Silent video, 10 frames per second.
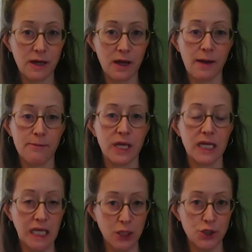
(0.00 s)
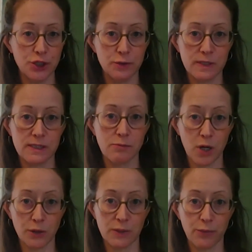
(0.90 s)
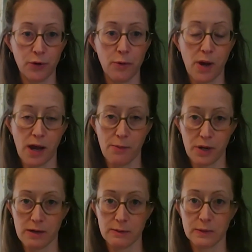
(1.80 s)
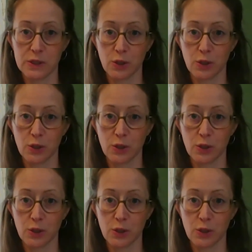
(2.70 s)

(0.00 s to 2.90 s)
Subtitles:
and each uses multiple pom-poms.